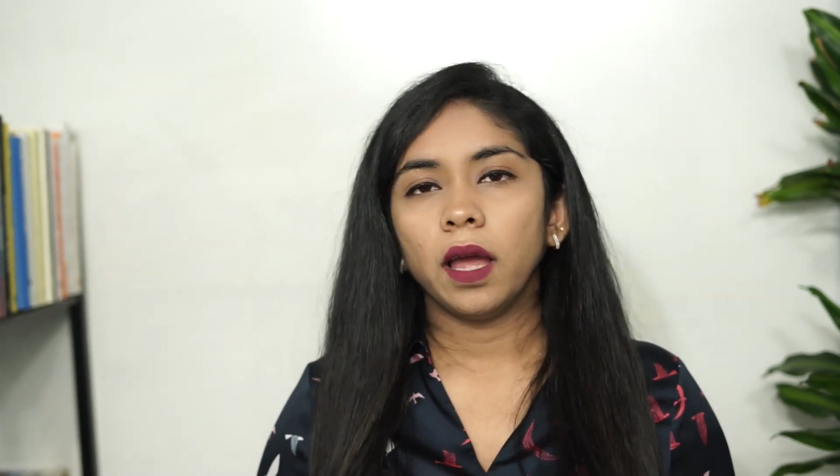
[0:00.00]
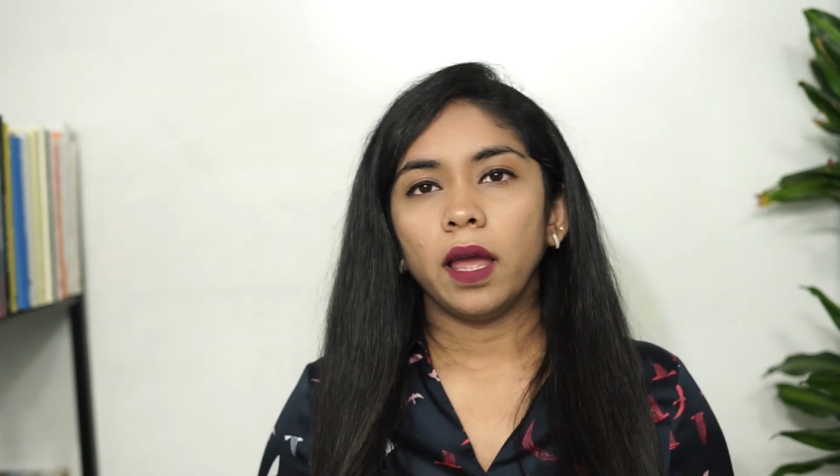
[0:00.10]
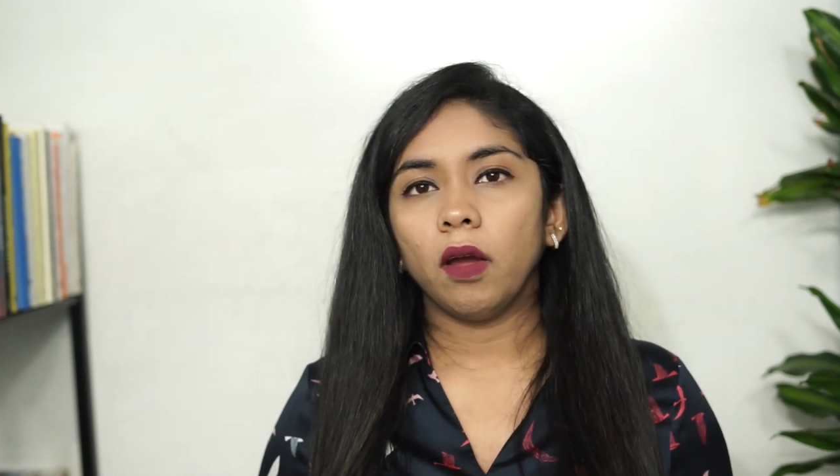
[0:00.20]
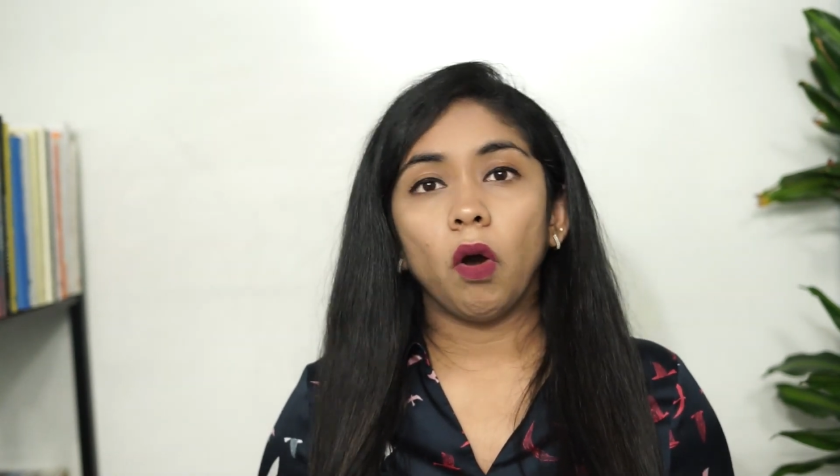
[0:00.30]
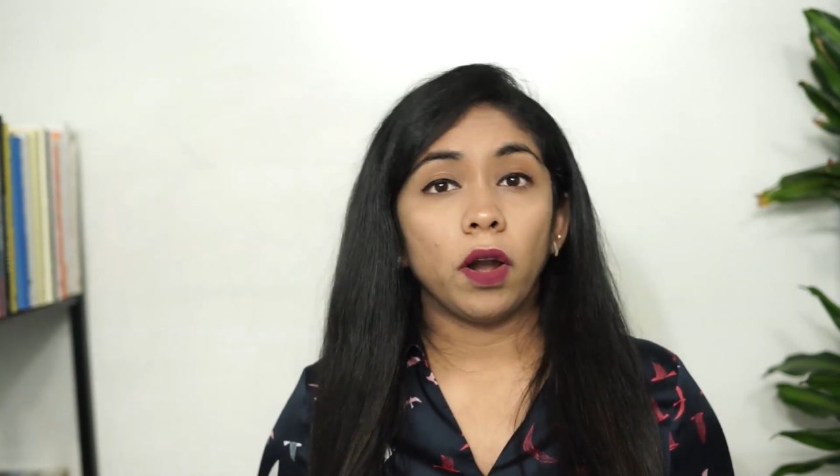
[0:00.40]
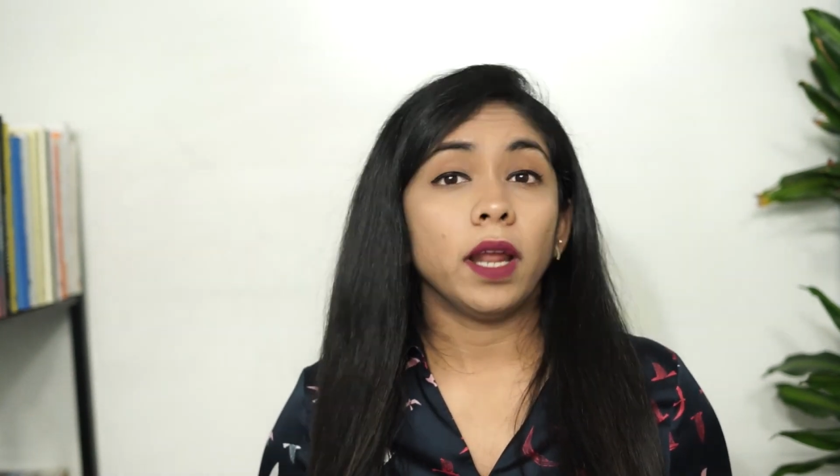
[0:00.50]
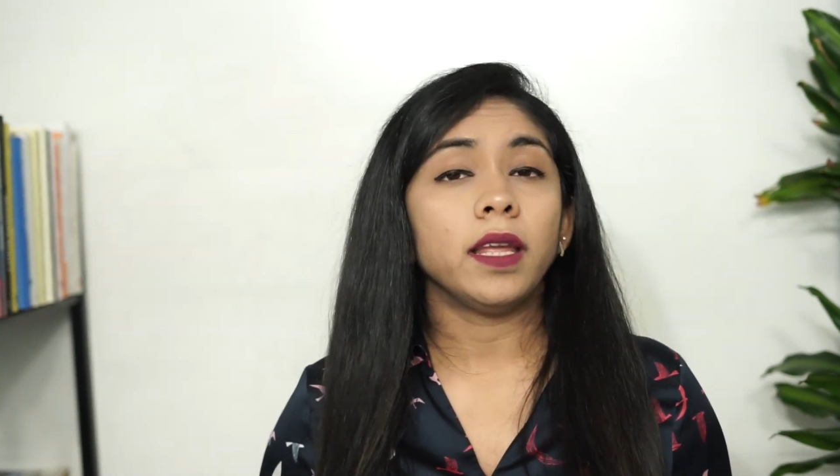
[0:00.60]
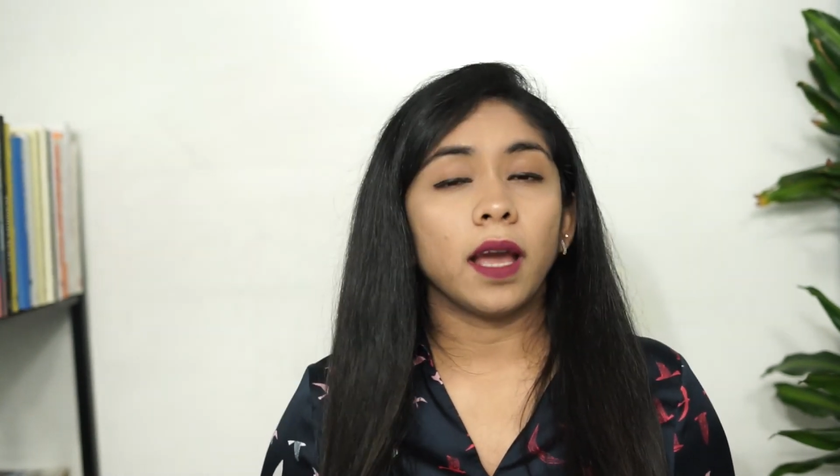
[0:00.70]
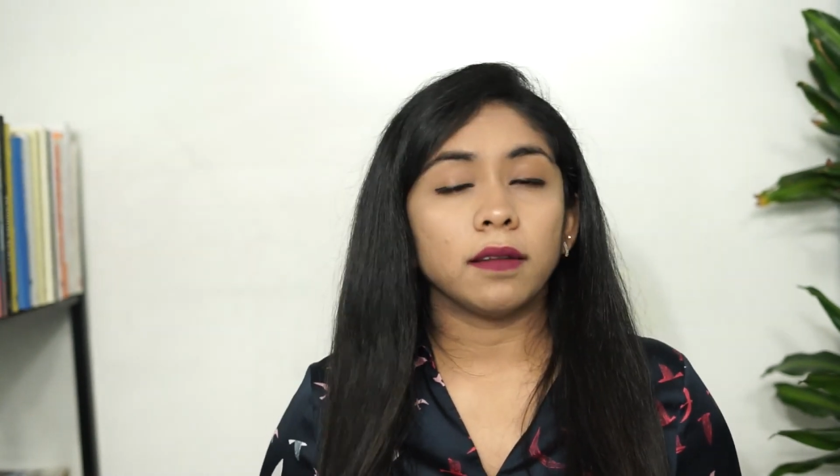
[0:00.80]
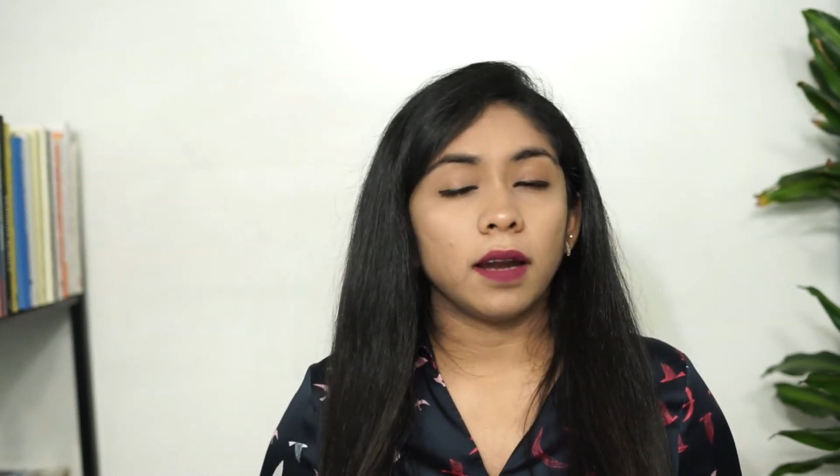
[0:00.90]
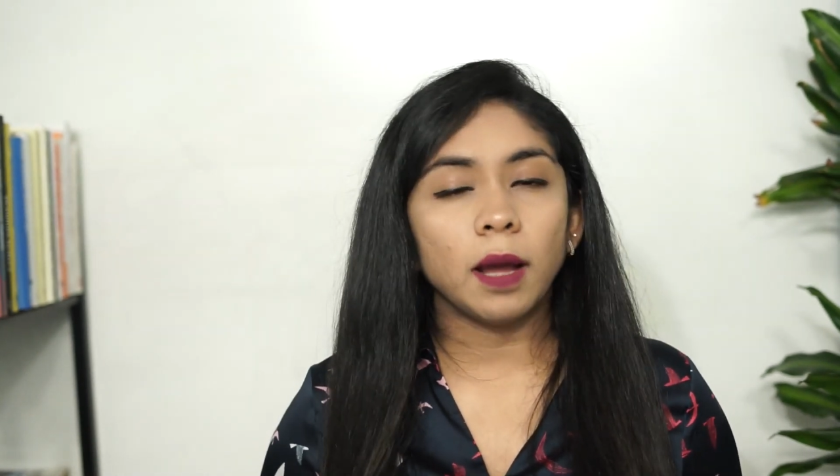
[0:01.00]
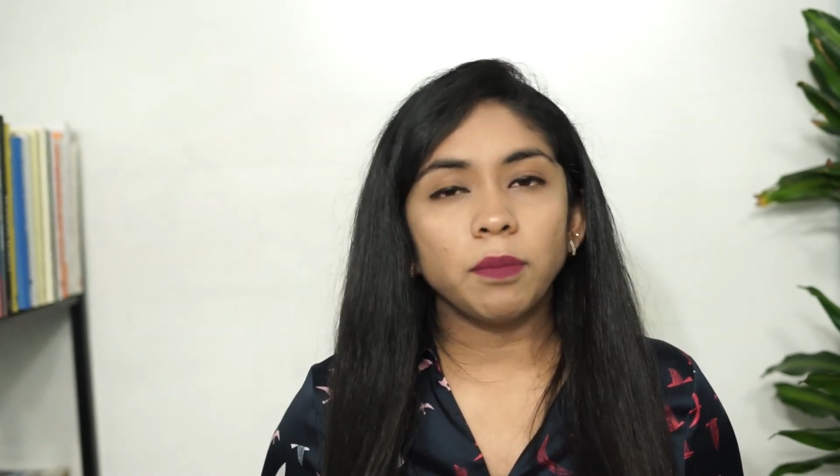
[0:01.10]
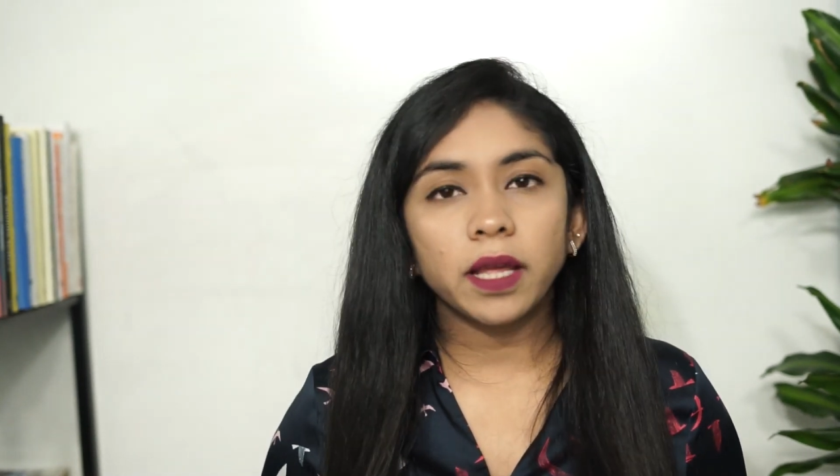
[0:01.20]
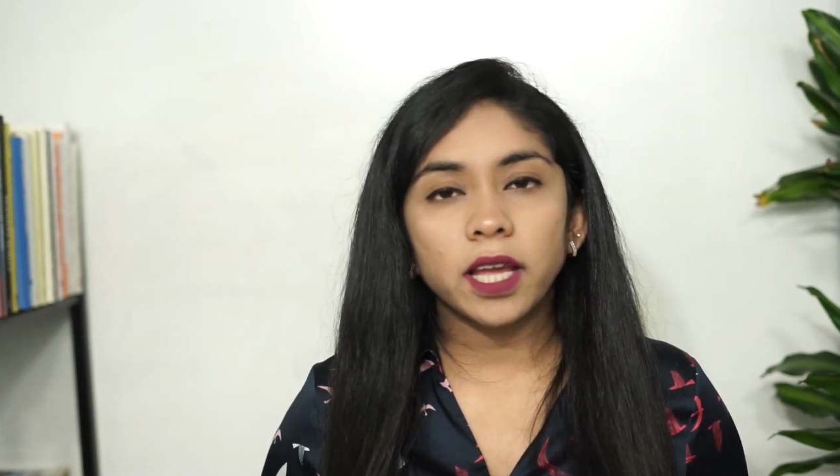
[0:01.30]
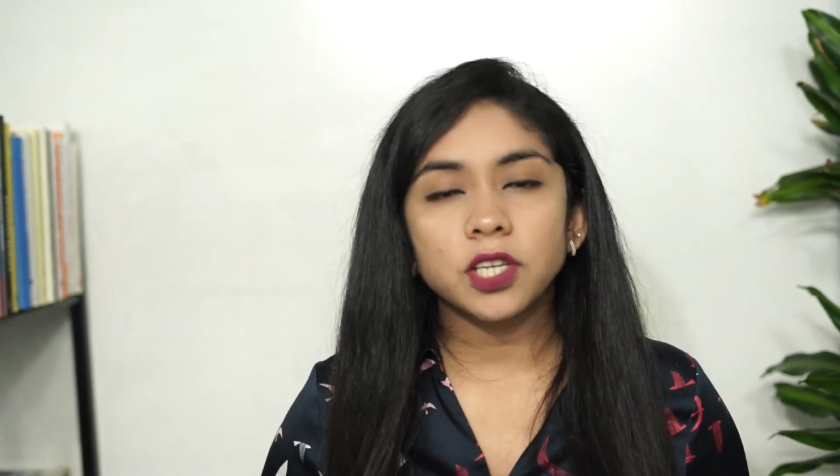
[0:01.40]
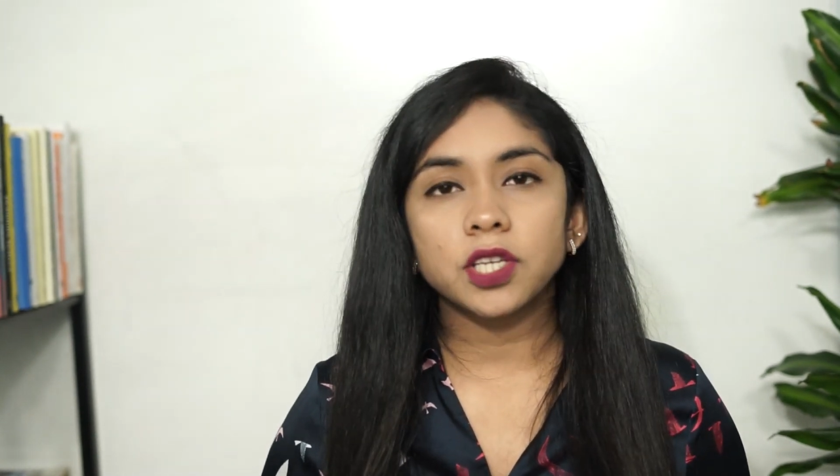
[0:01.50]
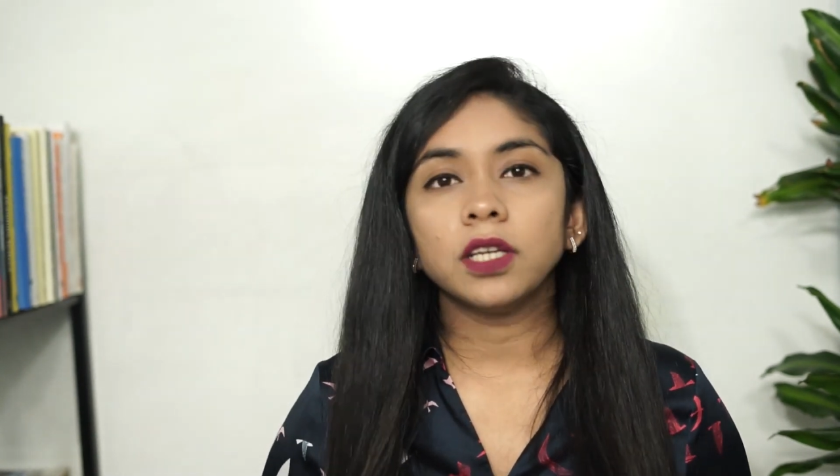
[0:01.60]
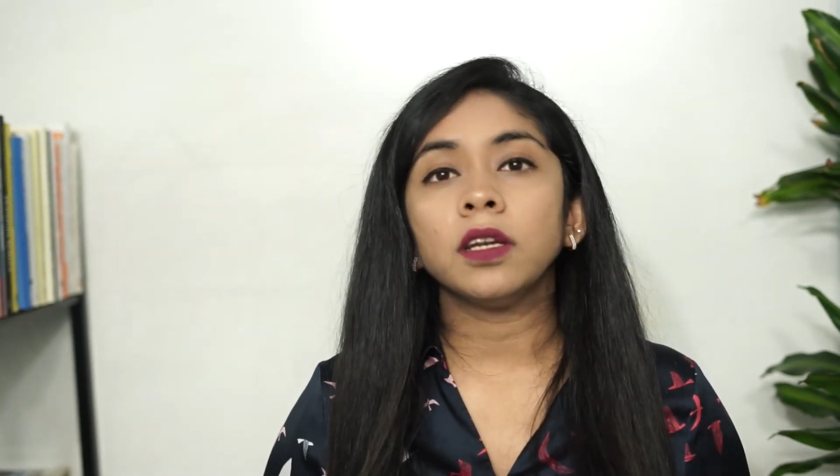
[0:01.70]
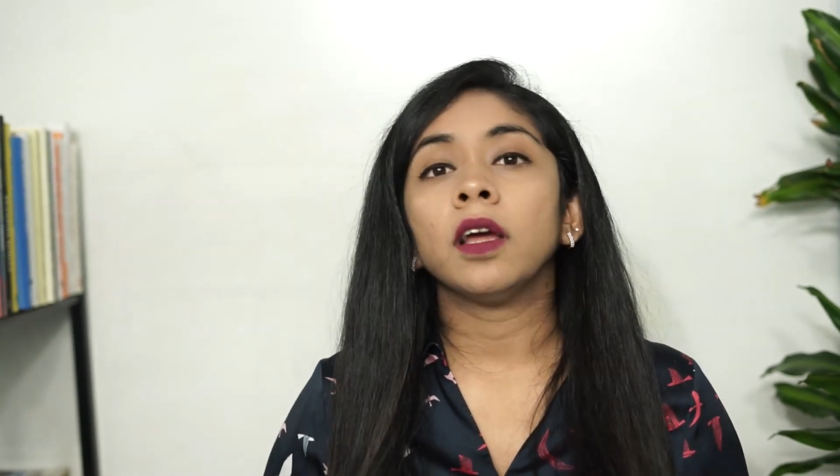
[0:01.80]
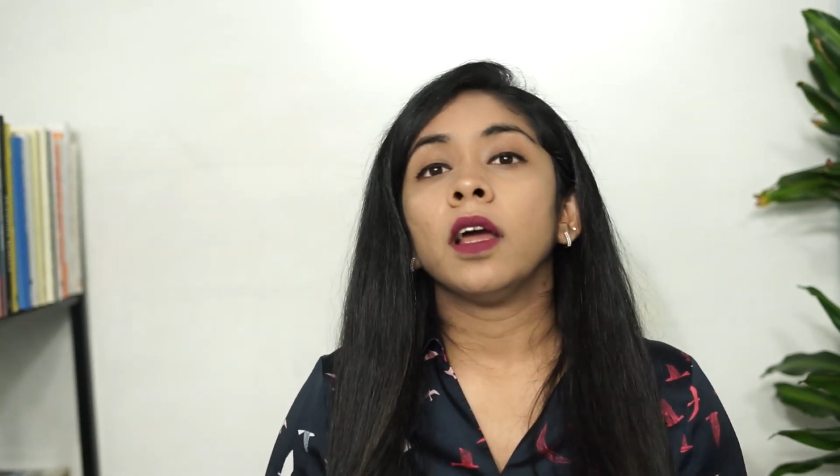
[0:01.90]
eh, or any other
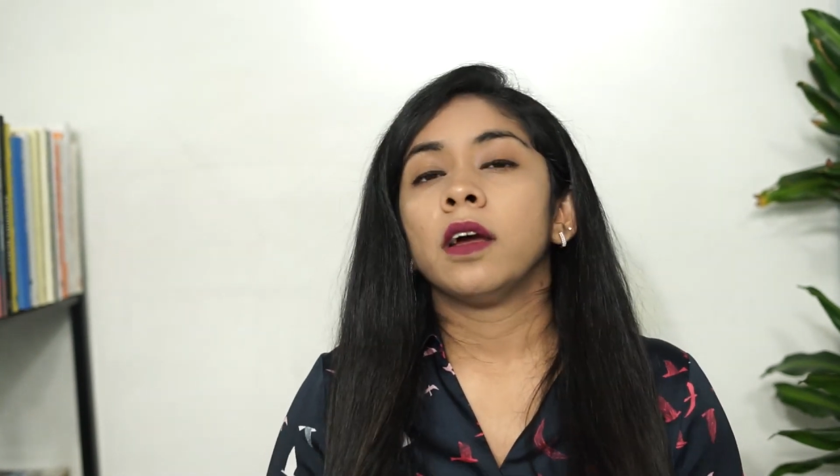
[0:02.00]
application